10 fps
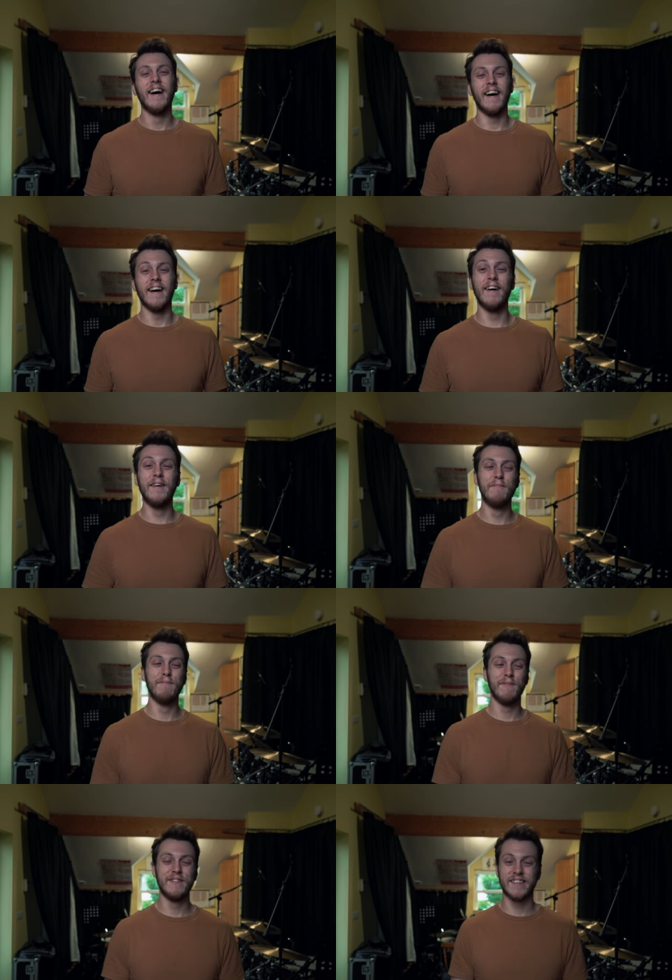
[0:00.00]

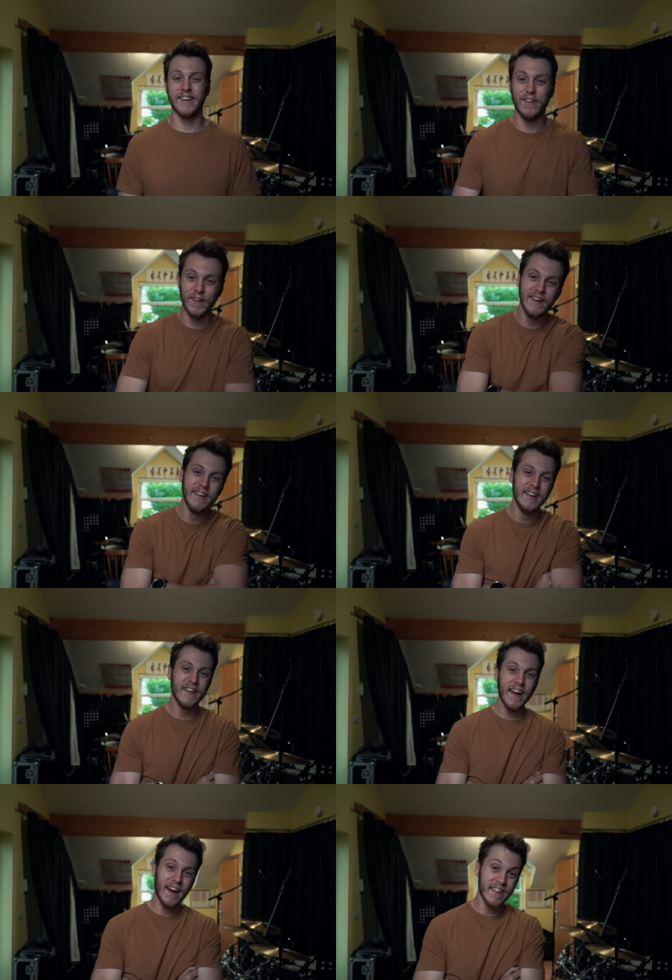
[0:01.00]
um, so
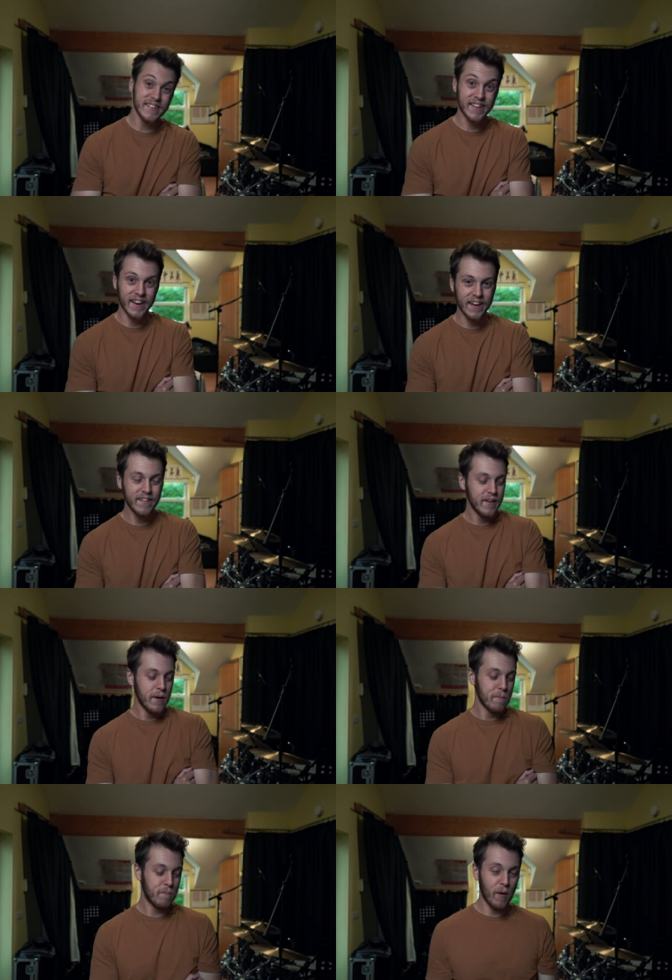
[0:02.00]
yeah, that's today.
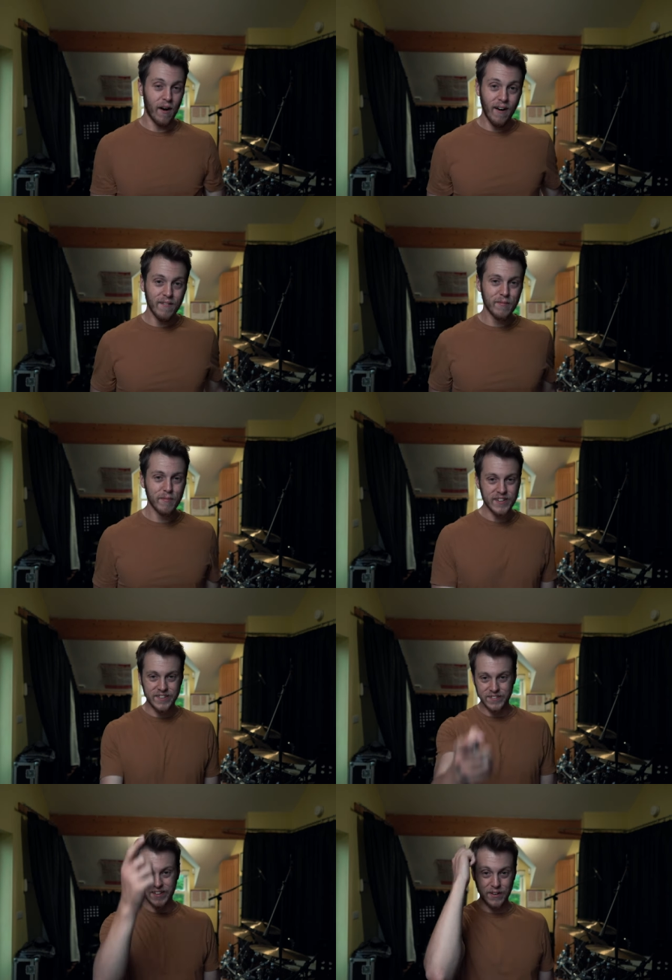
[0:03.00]
But my
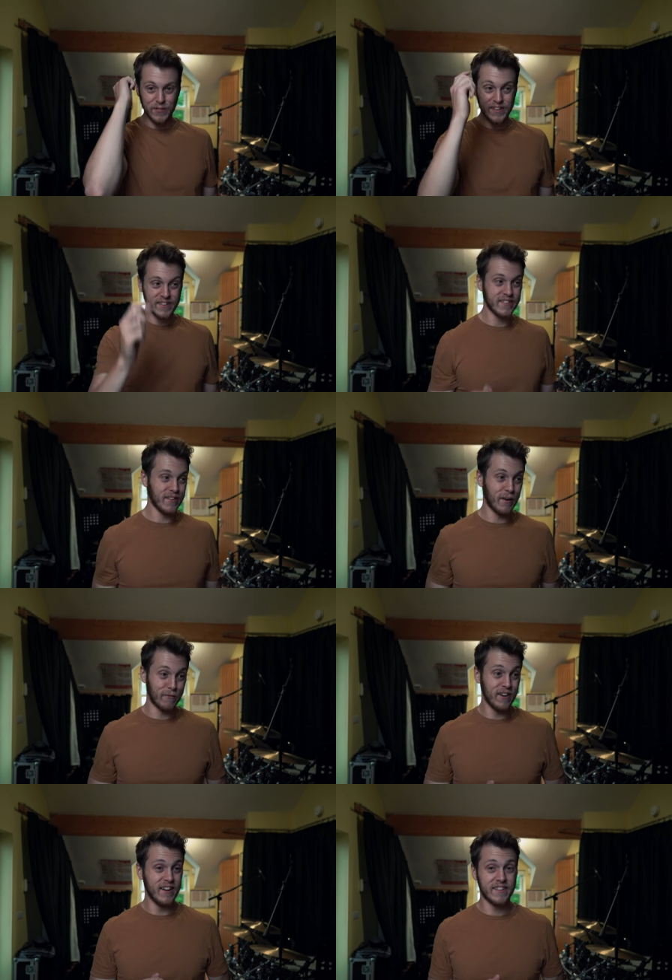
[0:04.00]
shoes are coming, so I'm
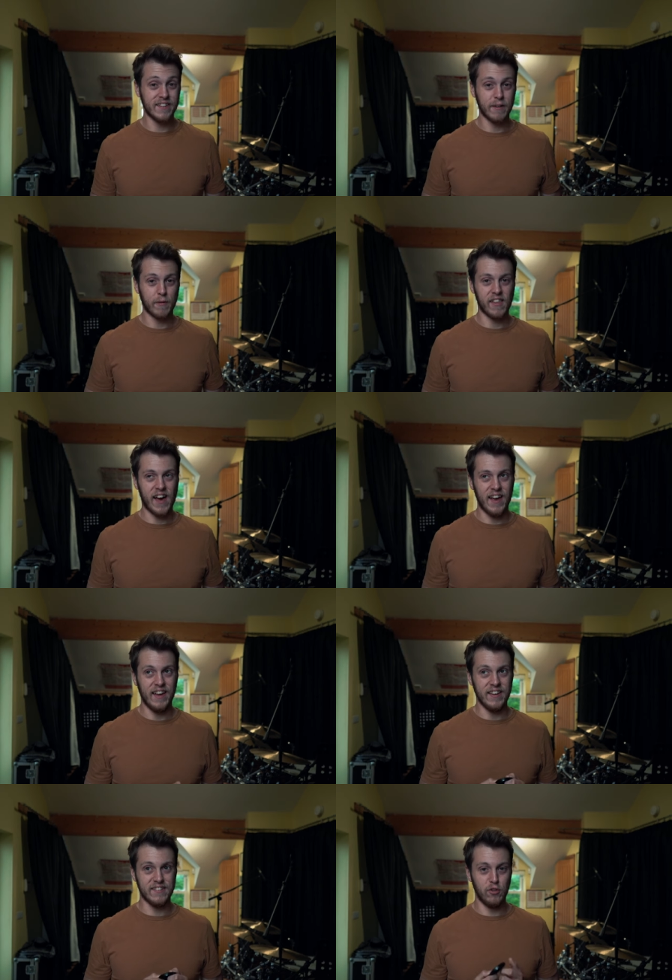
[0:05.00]
really excited about that.
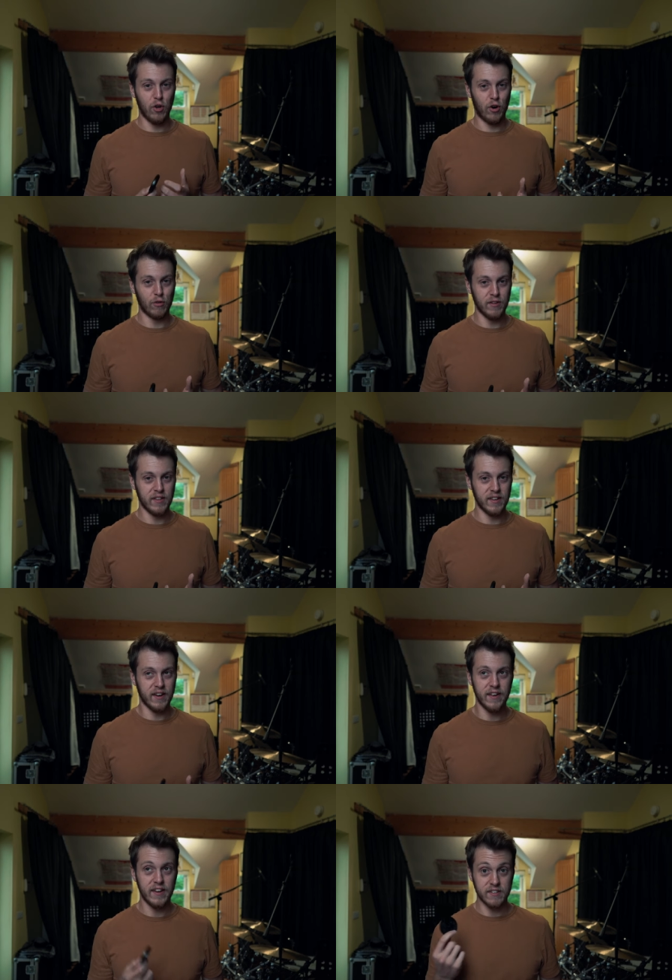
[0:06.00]
It is not a run
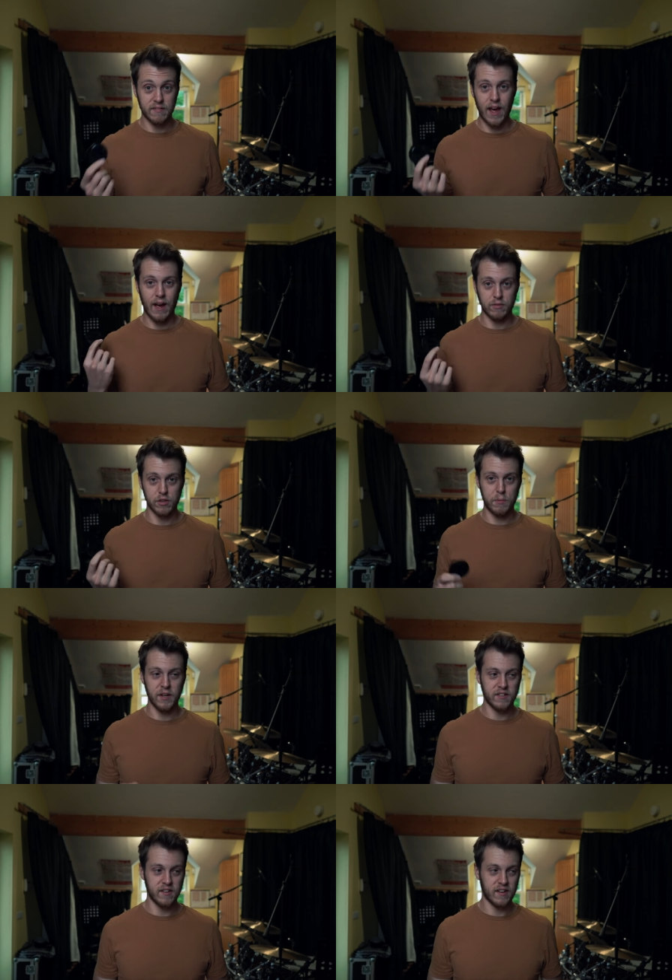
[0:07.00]
day. It's absolutely
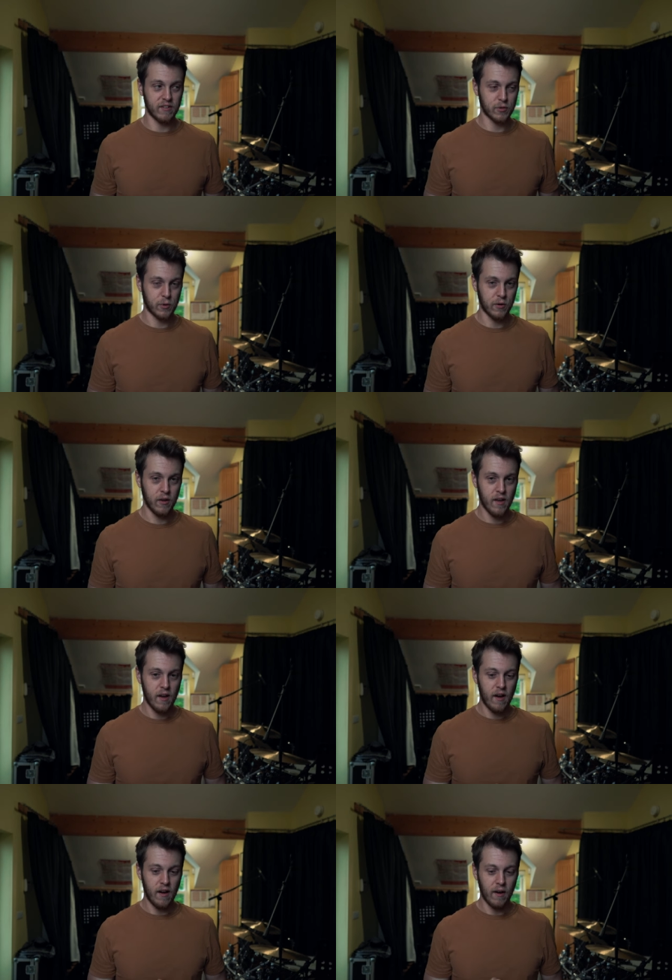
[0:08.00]
pissing it down as well.
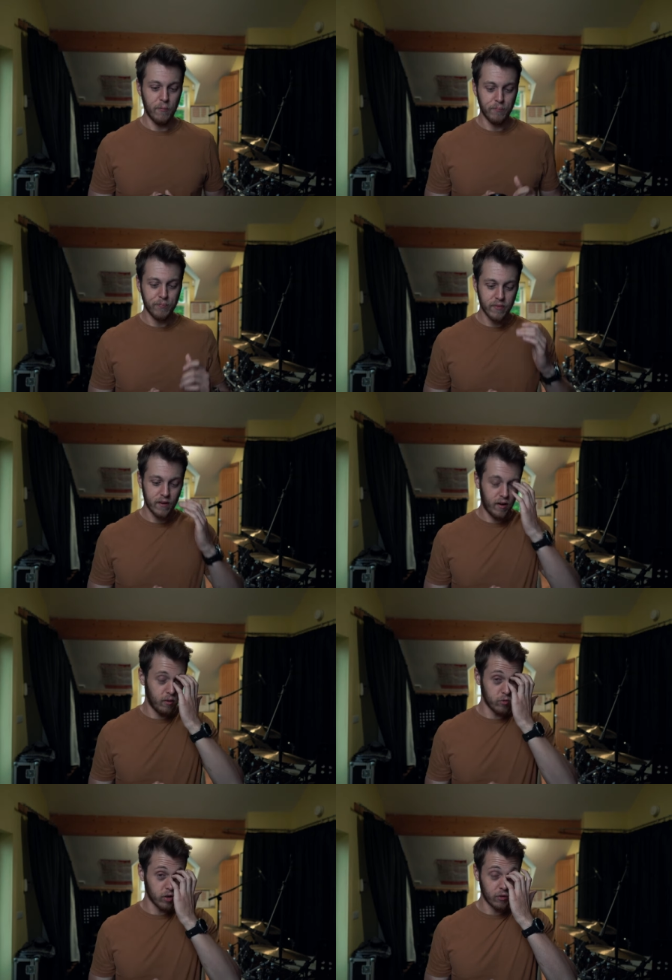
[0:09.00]
Um,
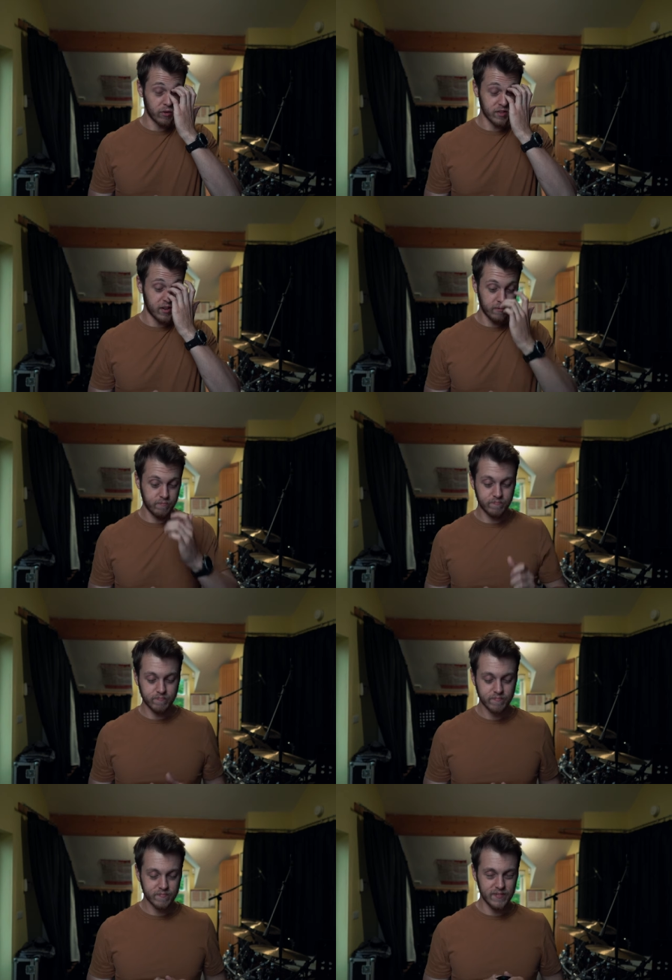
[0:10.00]
I'm not gonna run today,
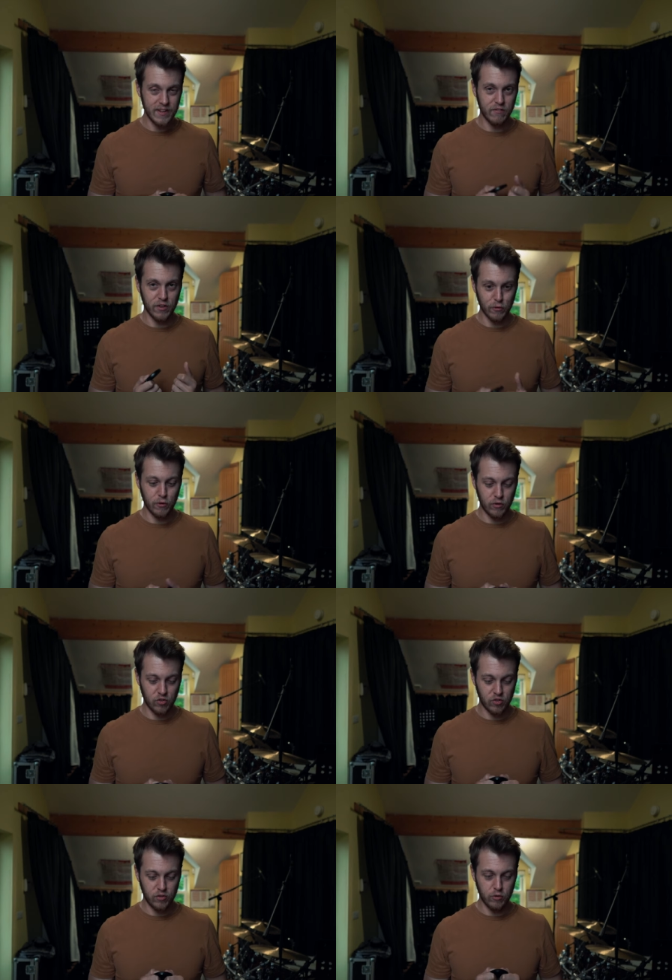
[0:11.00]
even though new,
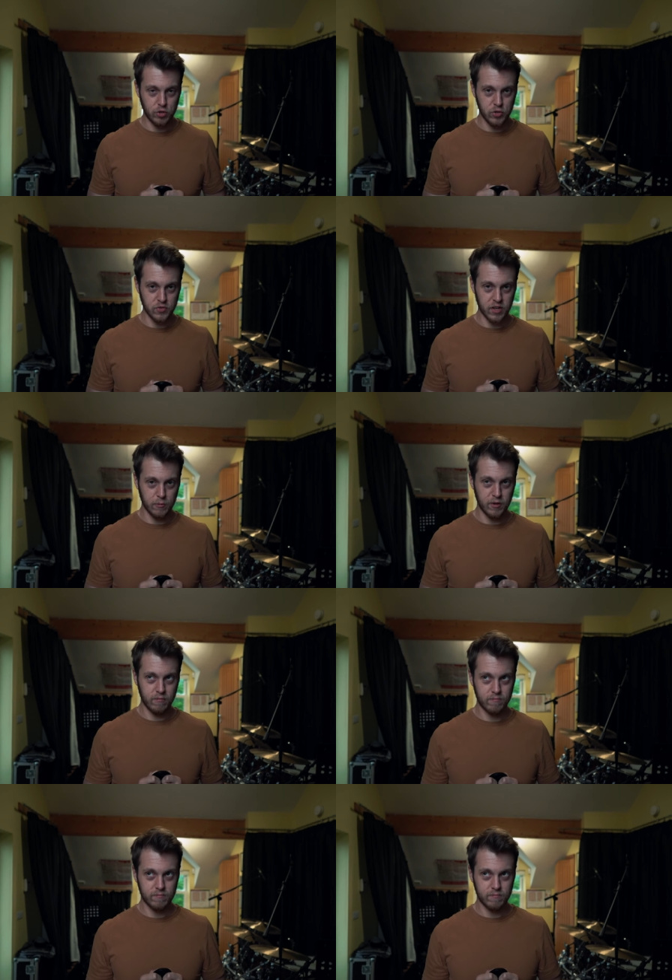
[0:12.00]
new shoes are coming.